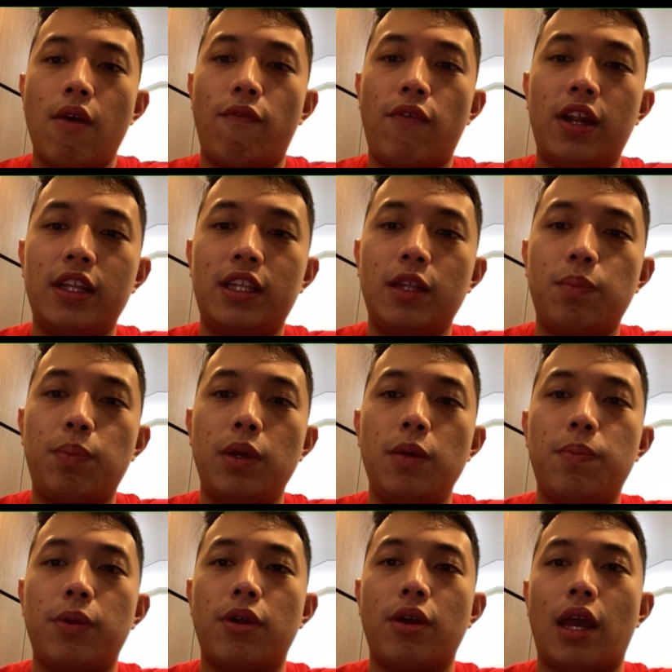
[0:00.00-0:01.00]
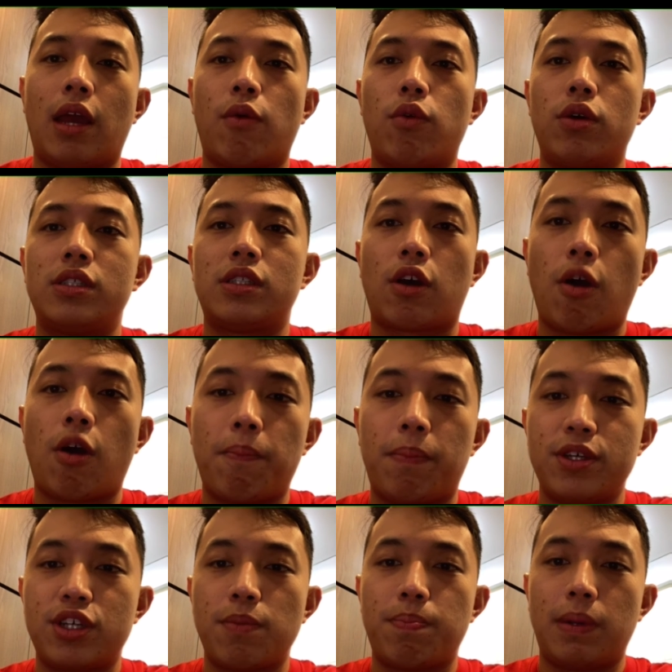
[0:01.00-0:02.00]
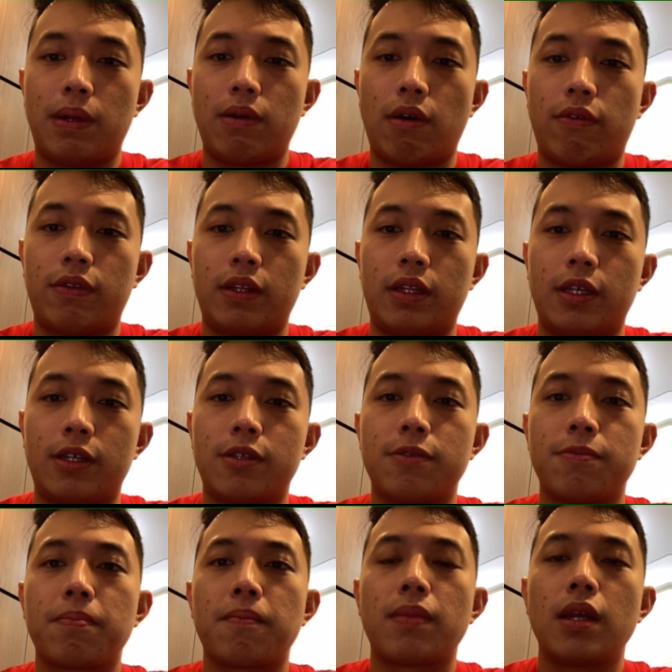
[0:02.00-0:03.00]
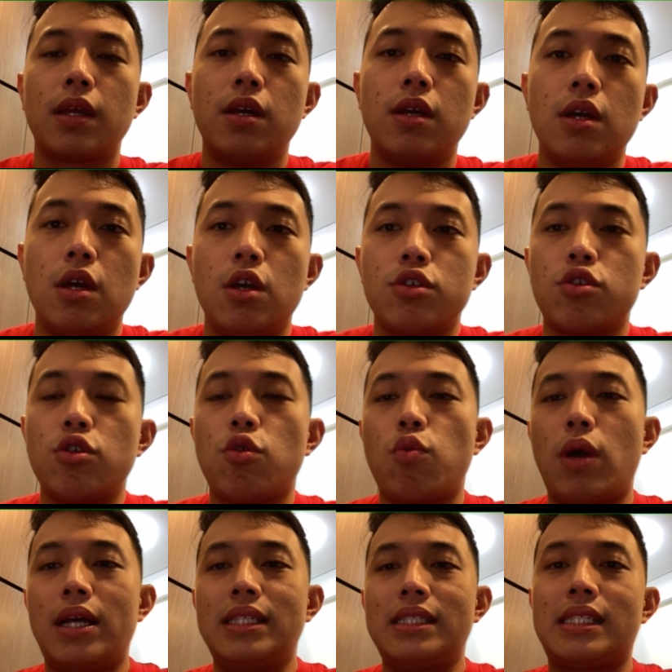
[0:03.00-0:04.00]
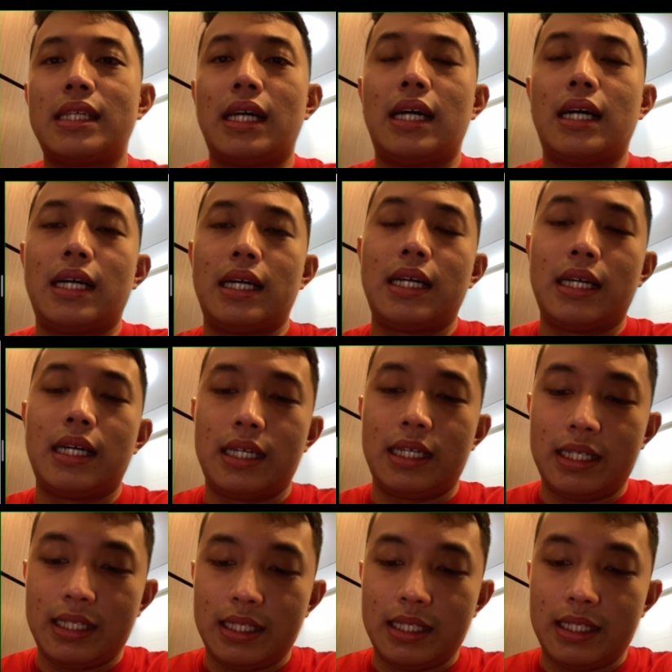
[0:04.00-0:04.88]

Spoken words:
Validity period, and what is the completion period of the things. So once the